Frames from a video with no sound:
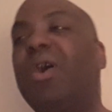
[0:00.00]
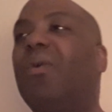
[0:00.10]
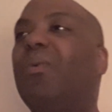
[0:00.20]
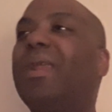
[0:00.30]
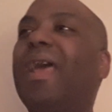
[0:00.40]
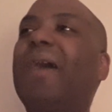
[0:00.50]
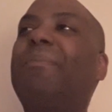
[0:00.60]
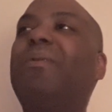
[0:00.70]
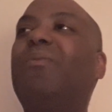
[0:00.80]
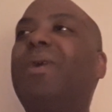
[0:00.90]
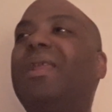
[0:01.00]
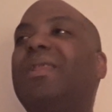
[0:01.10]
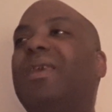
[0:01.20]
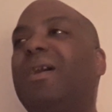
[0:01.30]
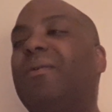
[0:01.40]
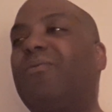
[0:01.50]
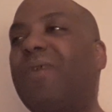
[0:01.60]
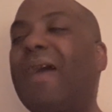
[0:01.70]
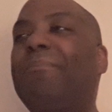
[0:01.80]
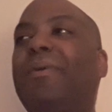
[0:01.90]
What happened when the
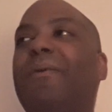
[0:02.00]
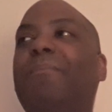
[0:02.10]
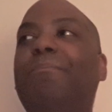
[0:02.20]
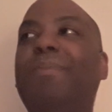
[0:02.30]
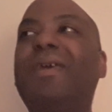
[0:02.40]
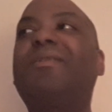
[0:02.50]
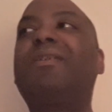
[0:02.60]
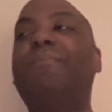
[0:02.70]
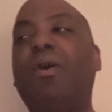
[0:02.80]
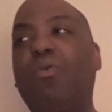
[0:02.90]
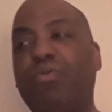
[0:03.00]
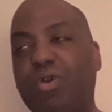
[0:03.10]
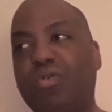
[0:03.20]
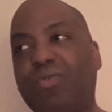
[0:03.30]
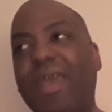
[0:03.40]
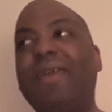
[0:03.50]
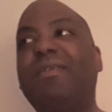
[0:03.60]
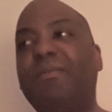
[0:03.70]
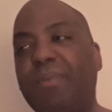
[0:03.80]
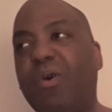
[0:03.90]
rapper Busy Bone or
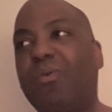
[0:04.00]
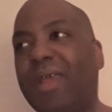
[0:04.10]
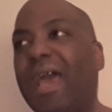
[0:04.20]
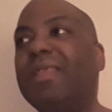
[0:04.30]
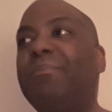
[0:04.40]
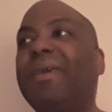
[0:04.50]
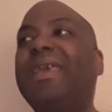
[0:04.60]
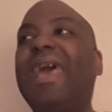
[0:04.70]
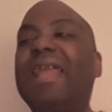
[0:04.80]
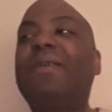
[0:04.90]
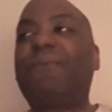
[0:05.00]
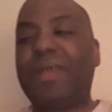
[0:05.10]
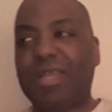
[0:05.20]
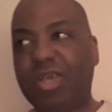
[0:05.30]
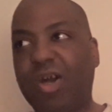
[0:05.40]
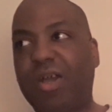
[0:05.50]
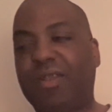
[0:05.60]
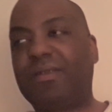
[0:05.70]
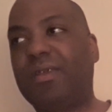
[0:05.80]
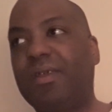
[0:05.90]
Crazy Bone had the big elephant gun?
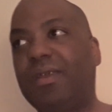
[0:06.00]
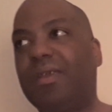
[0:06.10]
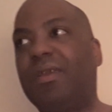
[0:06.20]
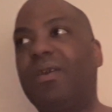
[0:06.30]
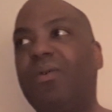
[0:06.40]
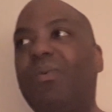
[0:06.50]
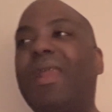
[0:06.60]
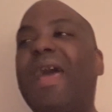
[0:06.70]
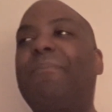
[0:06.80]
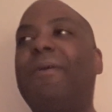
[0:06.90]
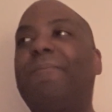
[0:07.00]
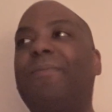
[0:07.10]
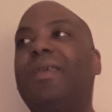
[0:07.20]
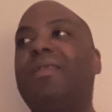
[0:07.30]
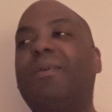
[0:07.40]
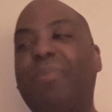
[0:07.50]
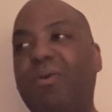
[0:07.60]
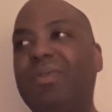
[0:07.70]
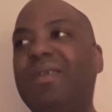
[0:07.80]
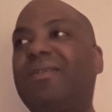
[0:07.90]
What happened? The
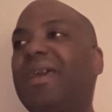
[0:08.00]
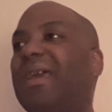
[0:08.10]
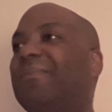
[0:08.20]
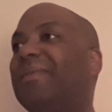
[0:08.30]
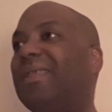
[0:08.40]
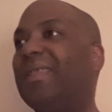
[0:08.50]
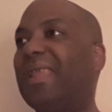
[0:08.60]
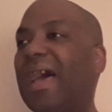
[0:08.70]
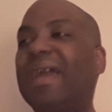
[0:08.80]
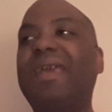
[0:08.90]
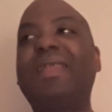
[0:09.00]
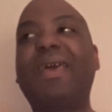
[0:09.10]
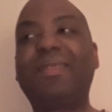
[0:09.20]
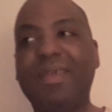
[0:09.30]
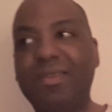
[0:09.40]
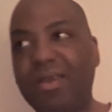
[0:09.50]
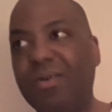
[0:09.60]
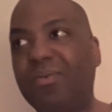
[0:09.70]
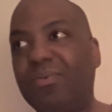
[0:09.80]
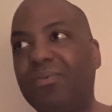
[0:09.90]
police came knocking at their
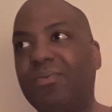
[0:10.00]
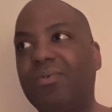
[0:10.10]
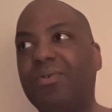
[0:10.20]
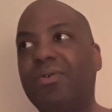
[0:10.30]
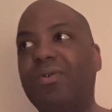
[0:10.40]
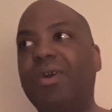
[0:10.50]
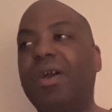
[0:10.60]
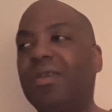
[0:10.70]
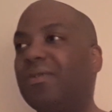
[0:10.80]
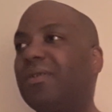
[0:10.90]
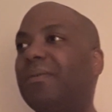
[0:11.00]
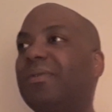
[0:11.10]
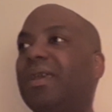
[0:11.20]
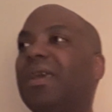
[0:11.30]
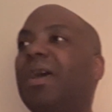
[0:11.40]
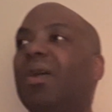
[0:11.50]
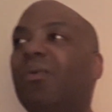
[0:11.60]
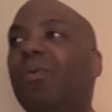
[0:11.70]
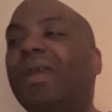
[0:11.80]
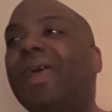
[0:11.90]
door. You see what I'm saying?
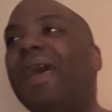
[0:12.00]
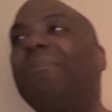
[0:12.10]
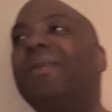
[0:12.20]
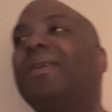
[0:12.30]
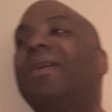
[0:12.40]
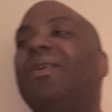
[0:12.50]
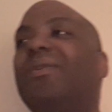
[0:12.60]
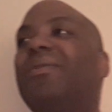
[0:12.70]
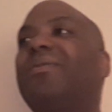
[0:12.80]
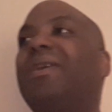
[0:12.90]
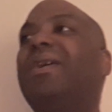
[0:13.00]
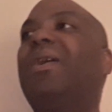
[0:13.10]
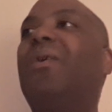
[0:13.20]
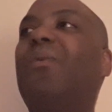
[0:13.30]
What happened? You know what I'm saying?